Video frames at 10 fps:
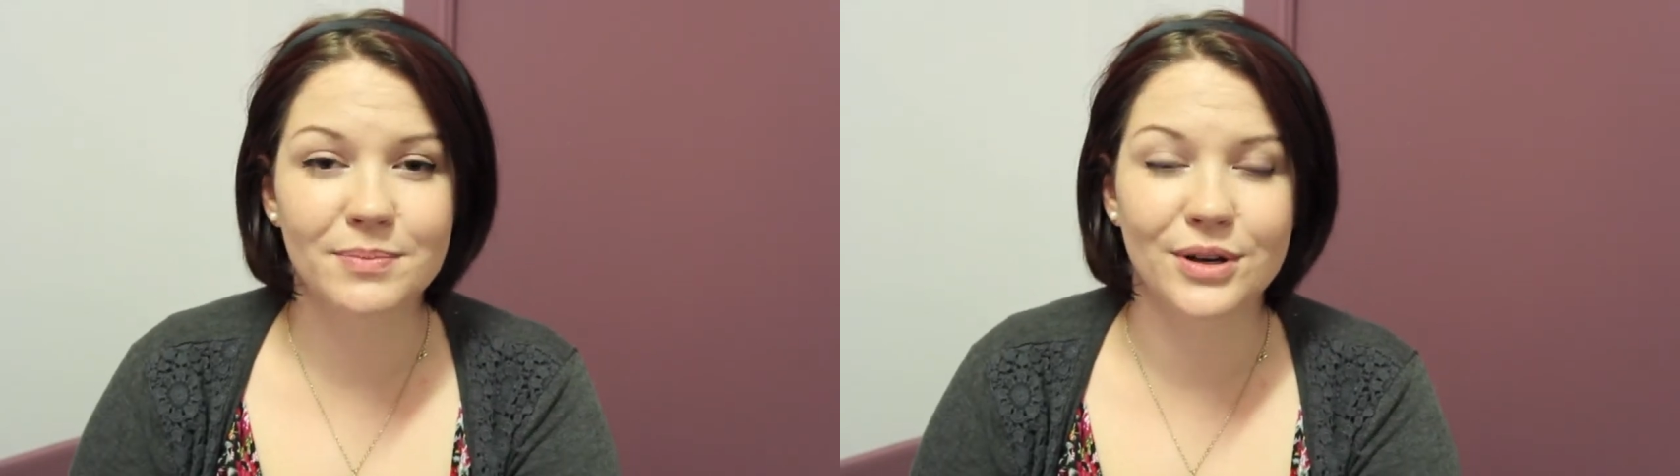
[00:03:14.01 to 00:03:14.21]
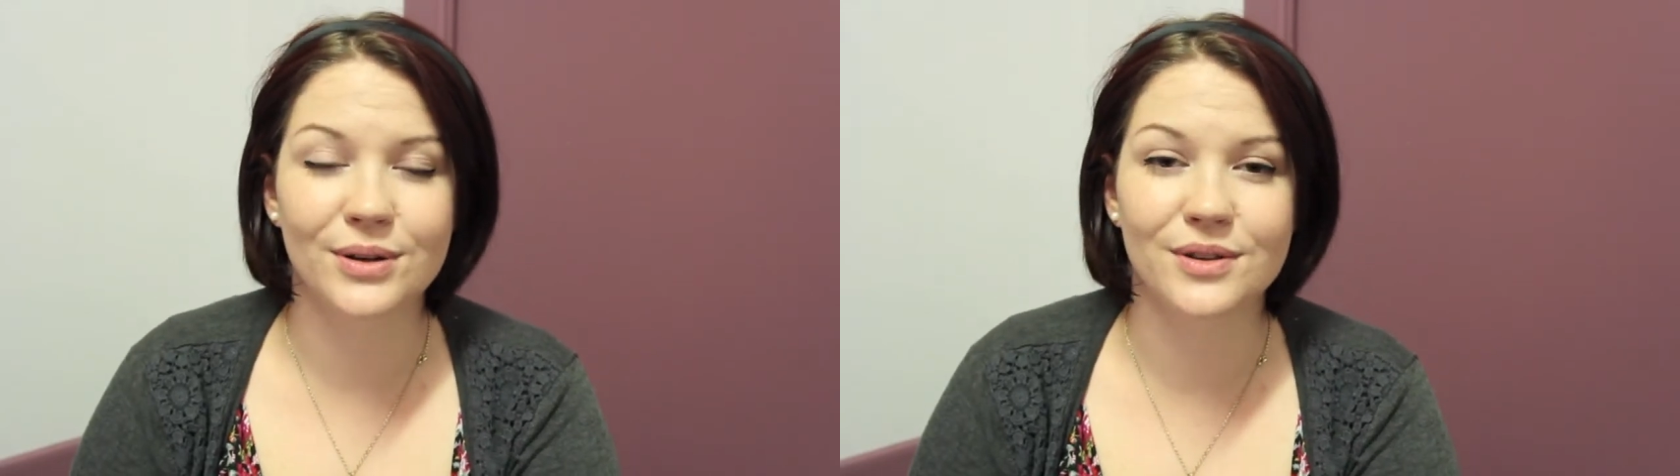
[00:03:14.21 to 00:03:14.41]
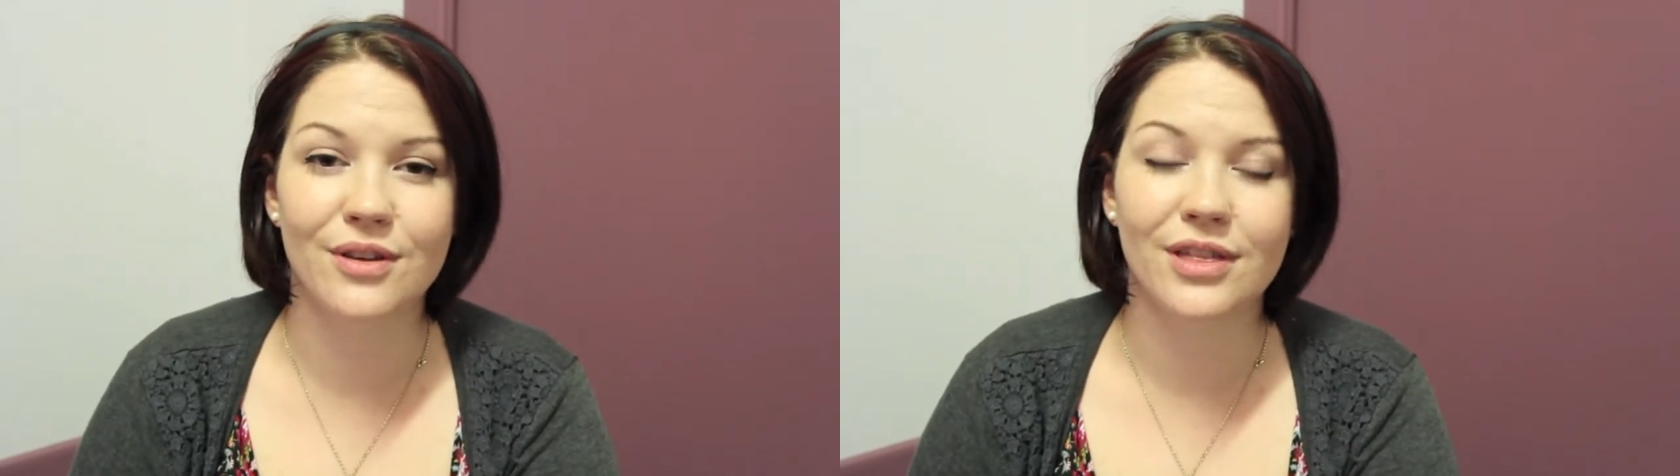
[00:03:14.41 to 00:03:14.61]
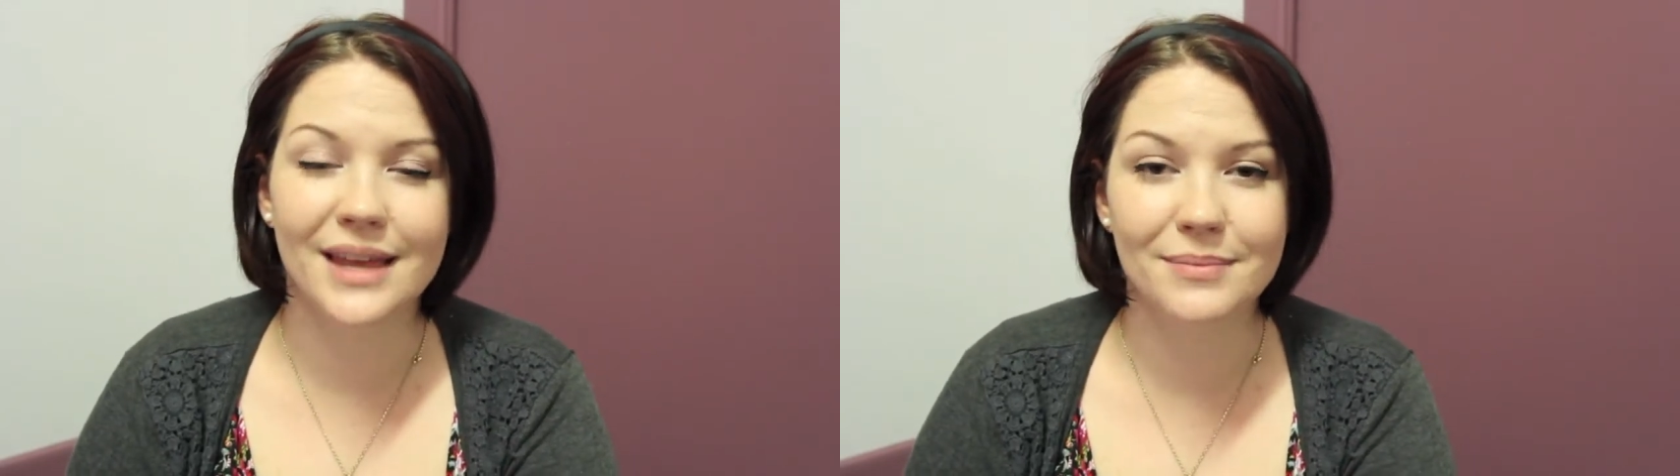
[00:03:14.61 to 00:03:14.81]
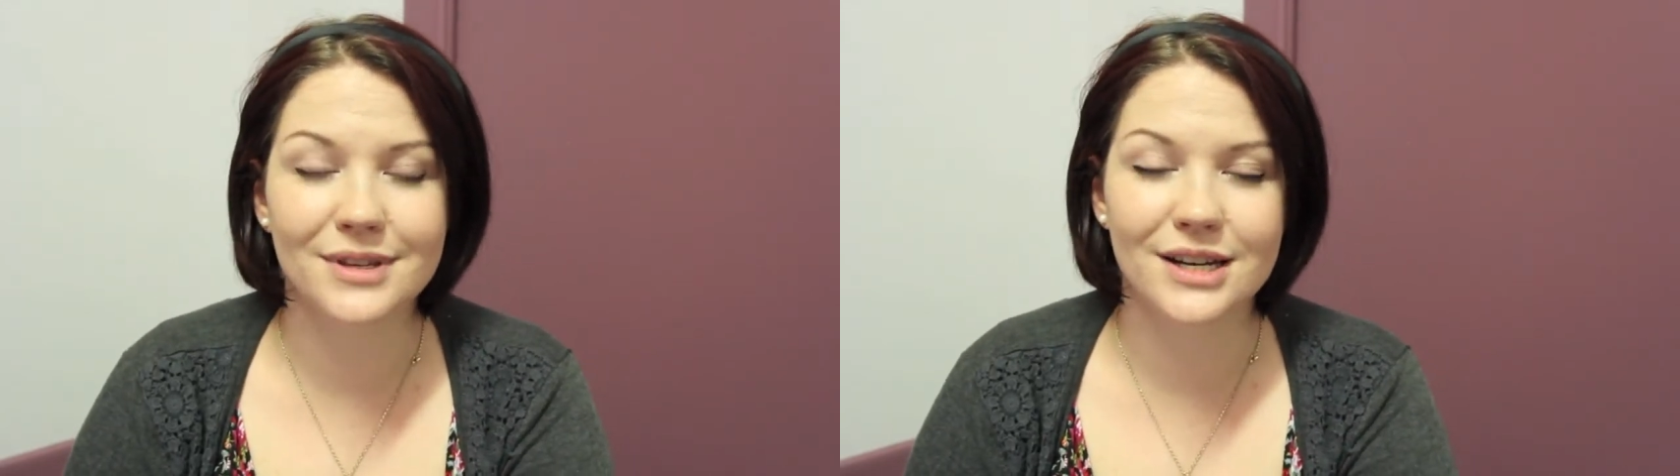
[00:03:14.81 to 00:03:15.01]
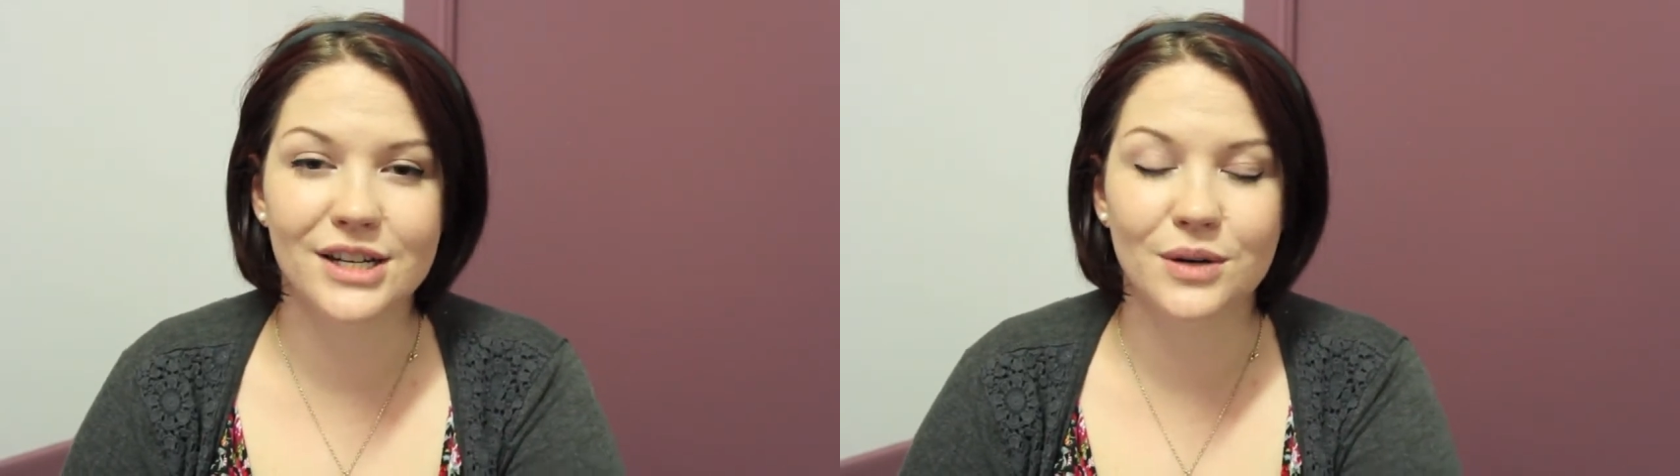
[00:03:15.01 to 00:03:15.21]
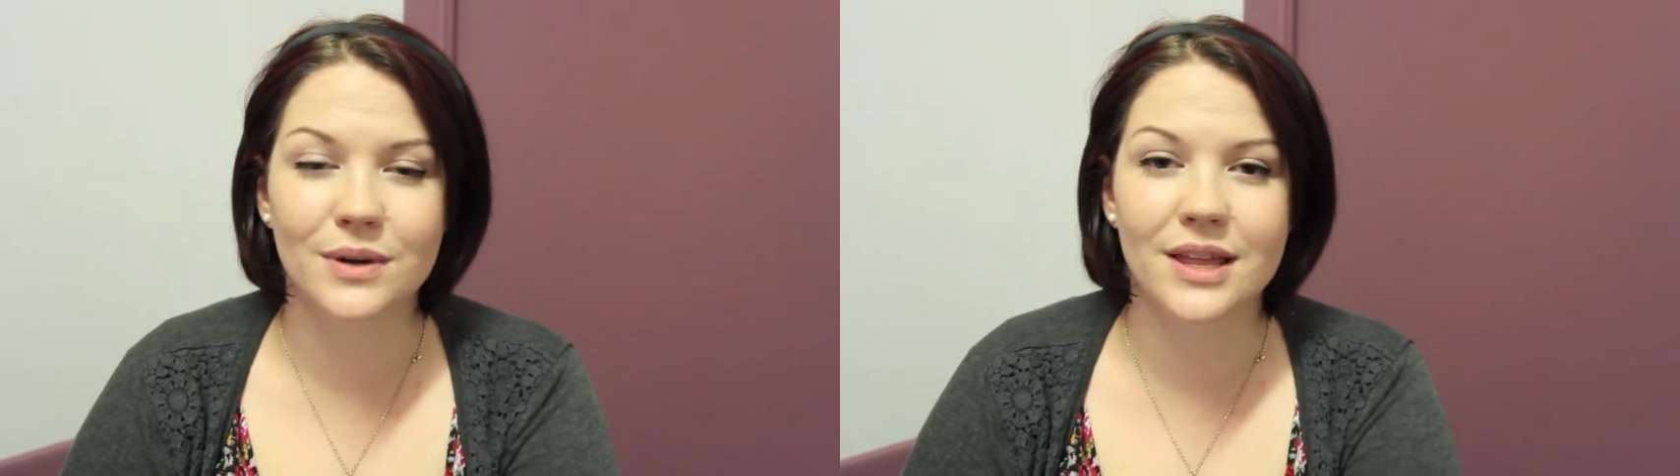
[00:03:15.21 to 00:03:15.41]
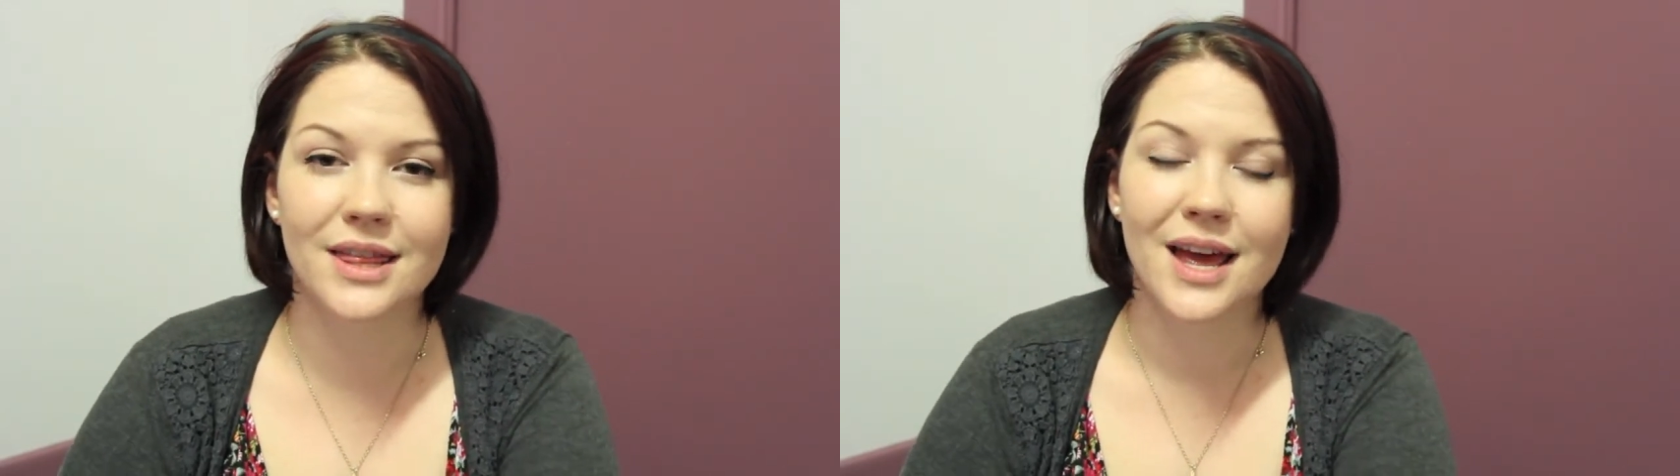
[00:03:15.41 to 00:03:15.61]
because of the themes that it dealt
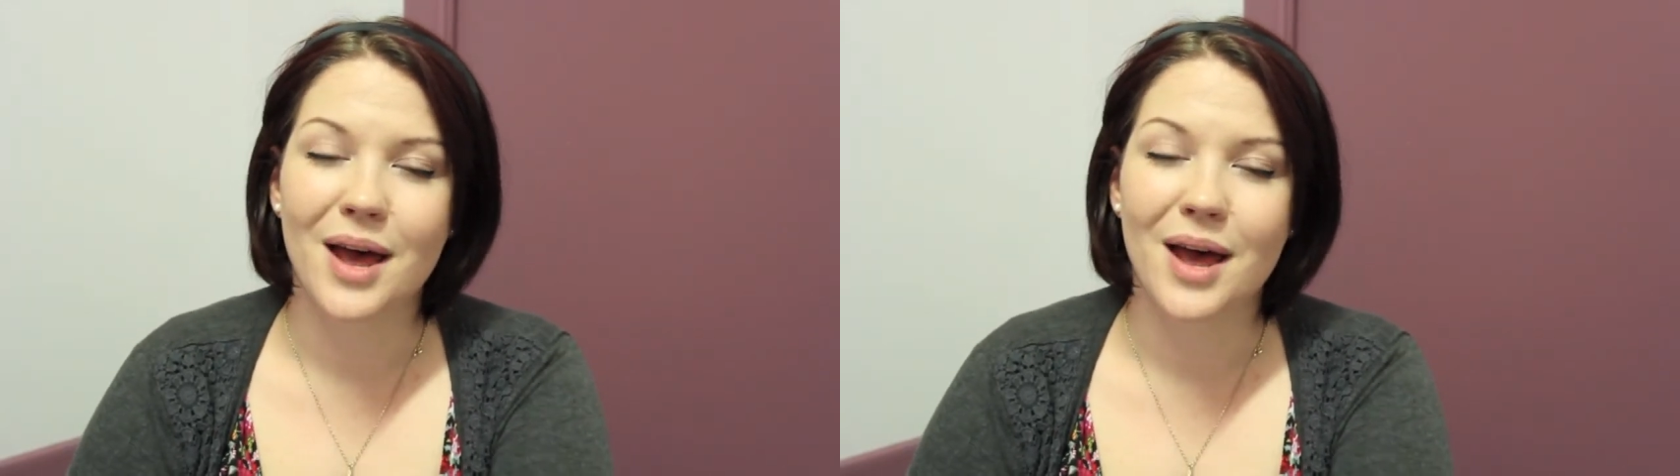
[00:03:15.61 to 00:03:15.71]
with,